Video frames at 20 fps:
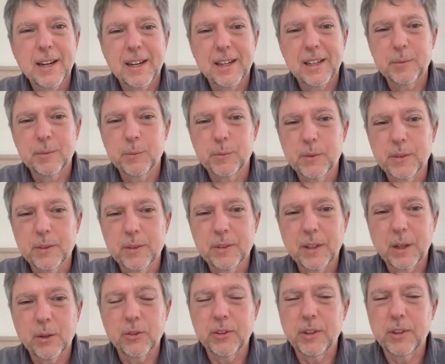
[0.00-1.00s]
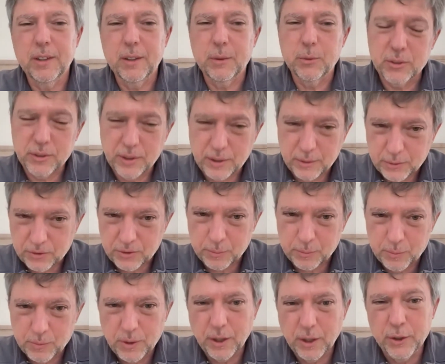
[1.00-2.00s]
I
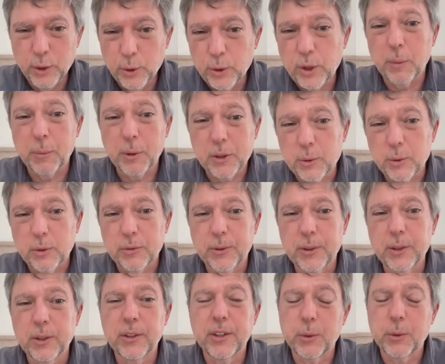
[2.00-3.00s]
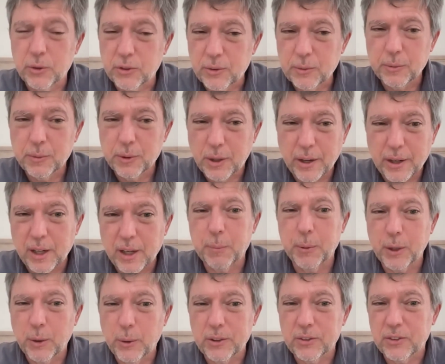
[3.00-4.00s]
was a newcomer to a field that was caught
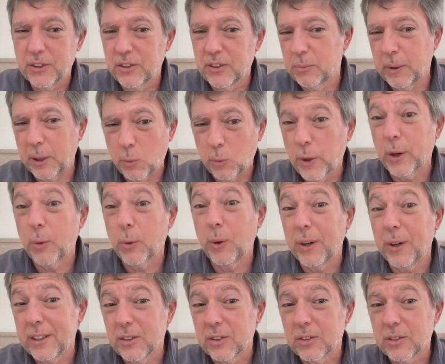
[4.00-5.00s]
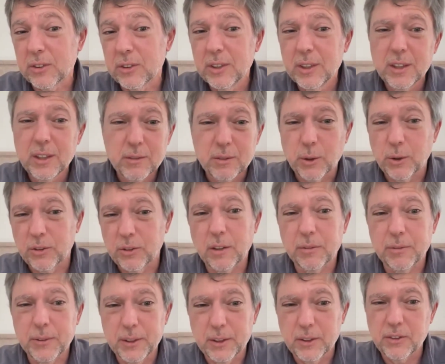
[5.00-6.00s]
up in questions about what it was. Of course,
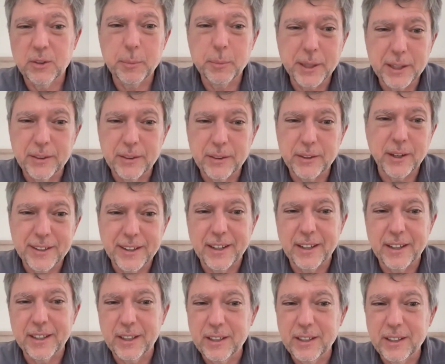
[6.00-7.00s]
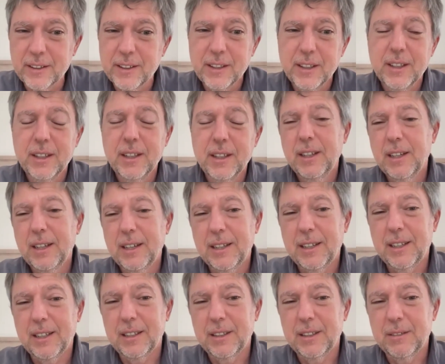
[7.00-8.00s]
all fields debate their identity.
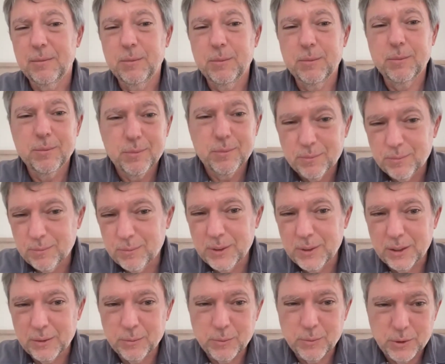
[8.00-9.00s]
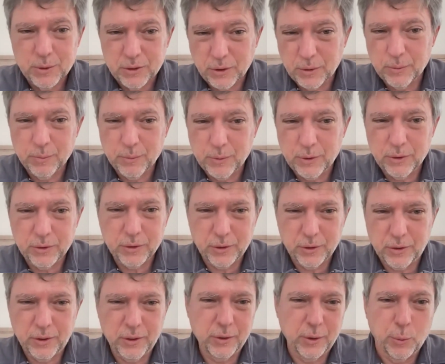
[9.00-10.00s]
There
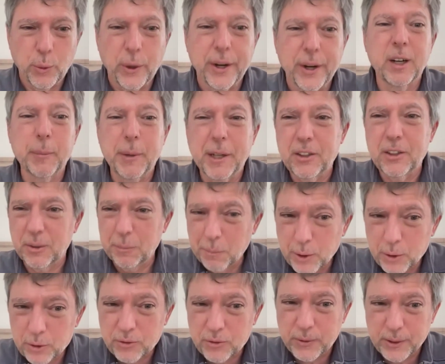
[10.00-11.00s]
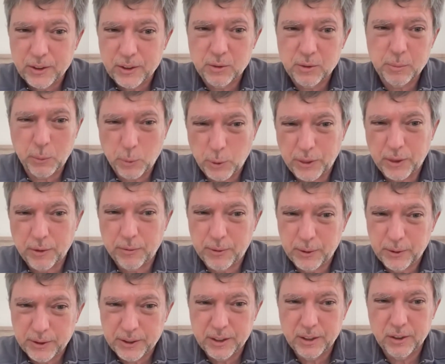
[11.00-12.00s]
are running debates in most fields about what the
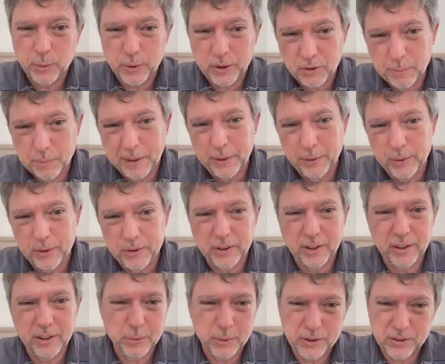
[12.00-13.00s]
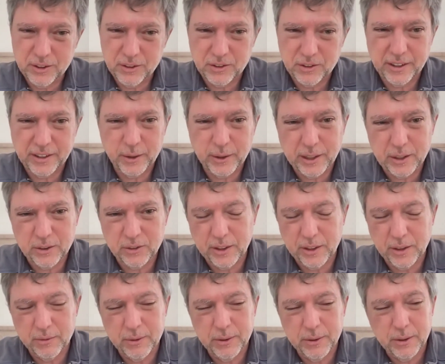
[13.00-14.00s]
field is, what its boundaries are, what's inside or
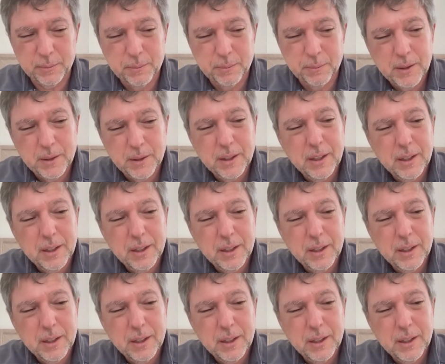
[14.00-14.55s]
outside the field.